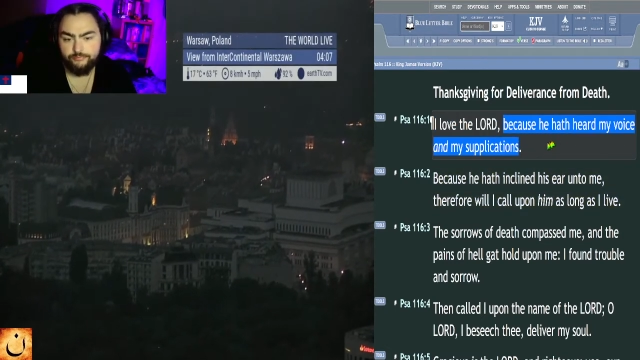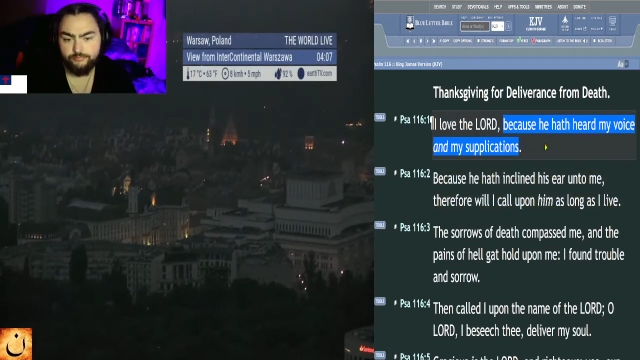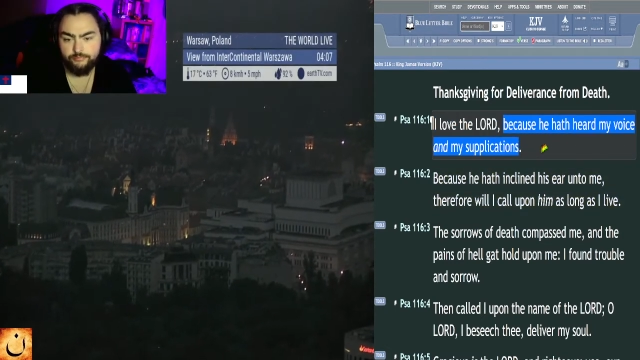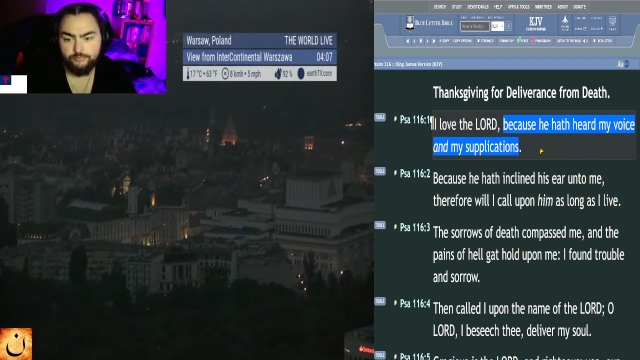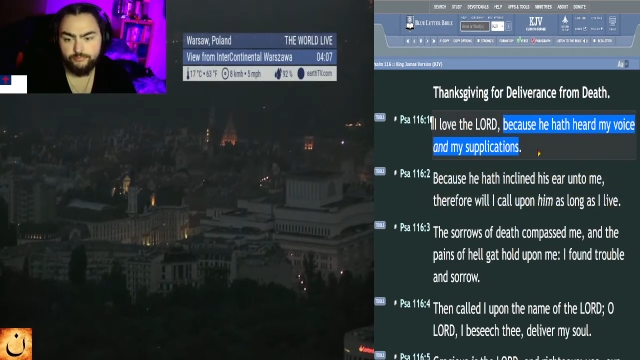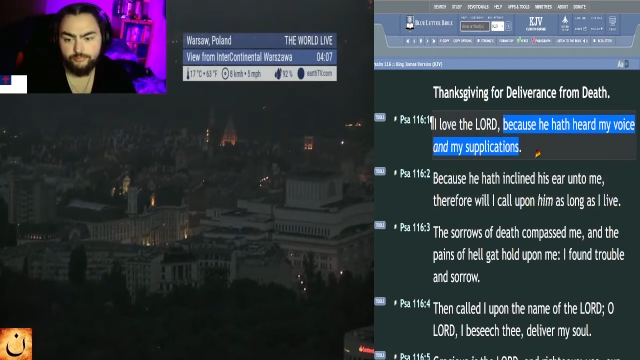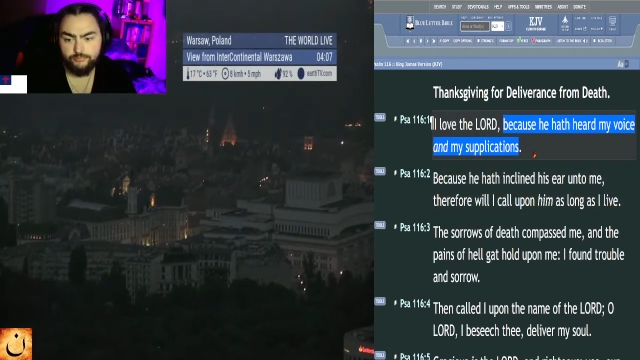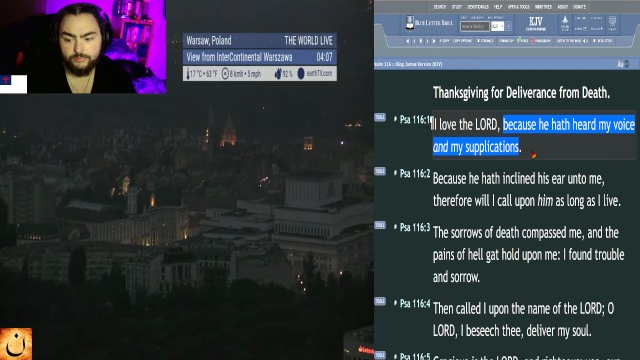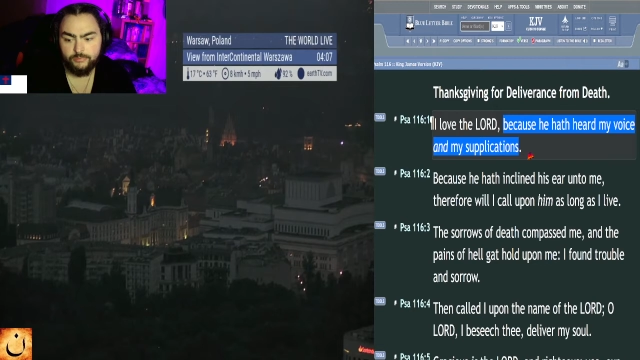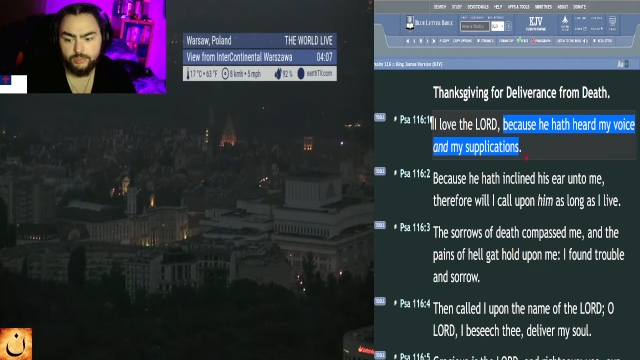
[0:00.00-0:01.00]

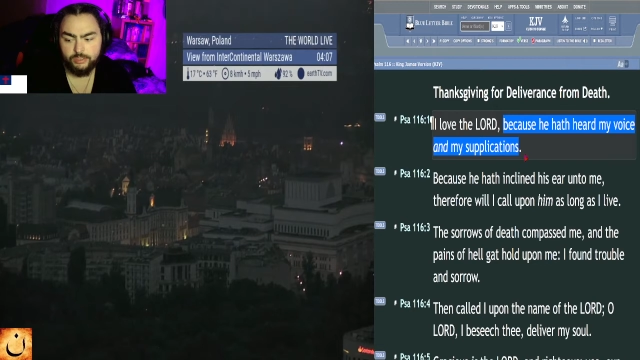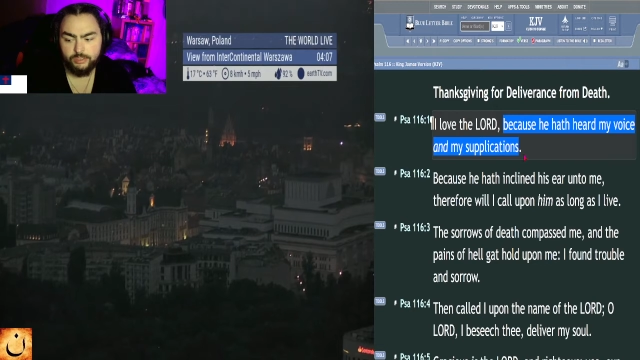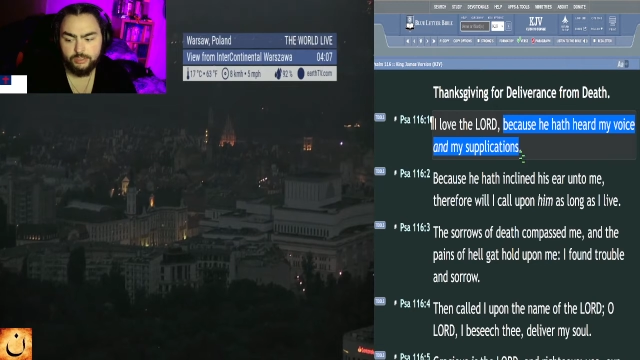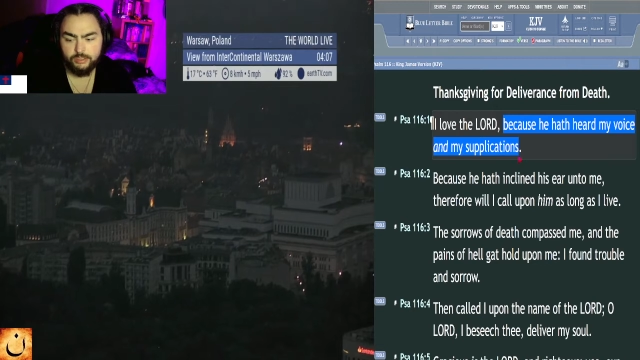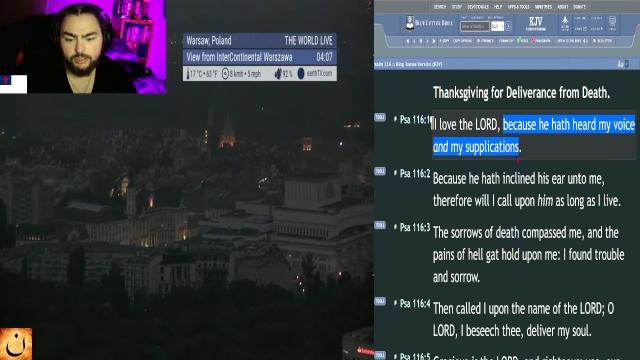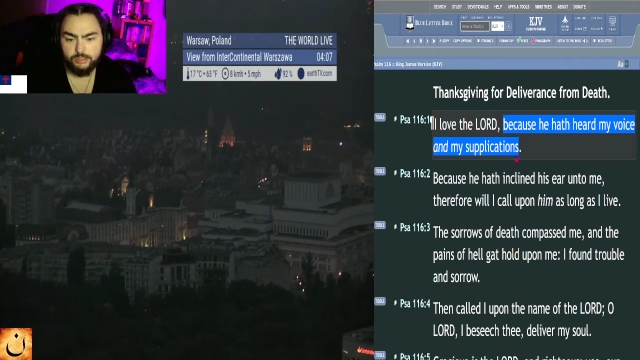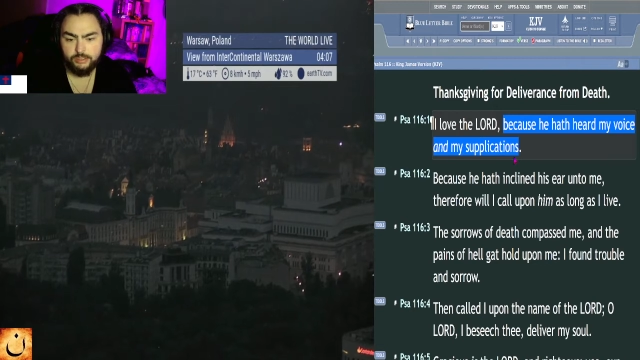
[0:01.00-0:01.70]
(silence)